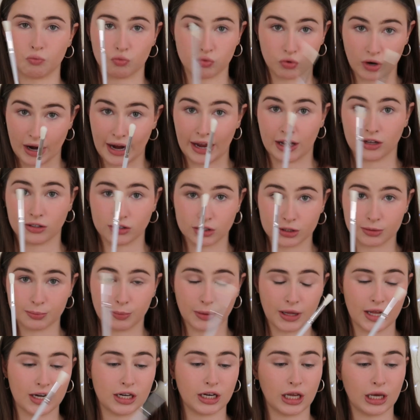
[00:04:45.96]
round
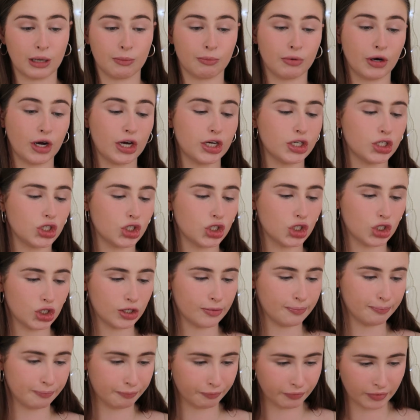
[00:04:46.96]
blending brush,
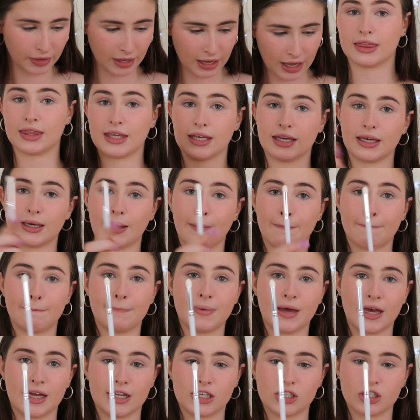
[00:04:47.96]
the
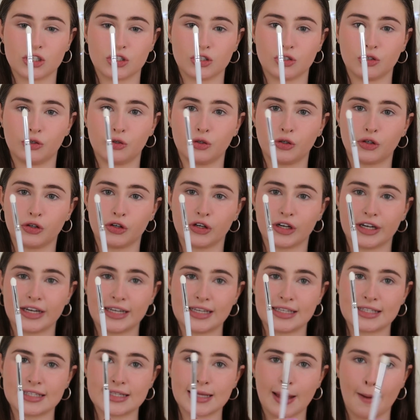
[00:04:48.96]
pencil
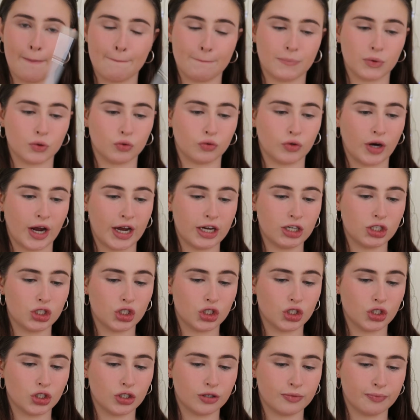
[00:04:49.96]
crease
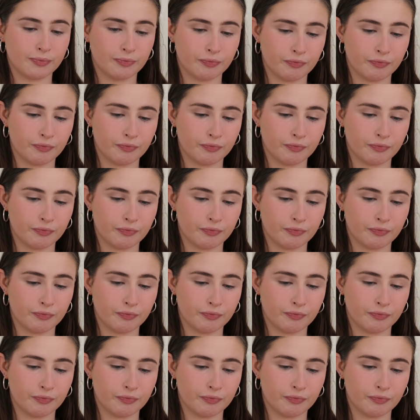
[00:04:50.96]
brush,